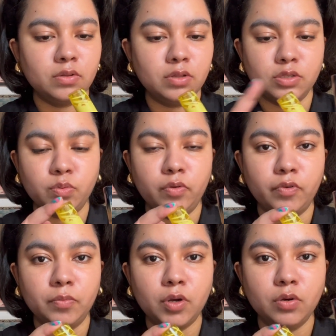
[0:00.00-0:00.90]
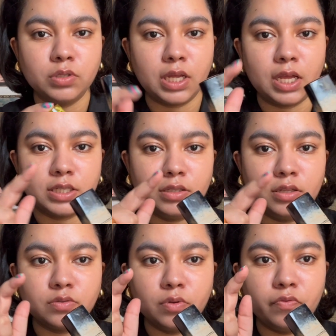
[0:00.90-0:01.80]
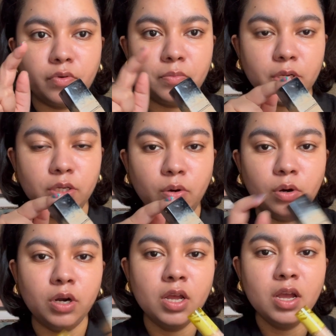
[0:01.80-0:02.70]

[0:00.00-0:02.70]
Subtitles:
this one from Kosas and this one from Dior.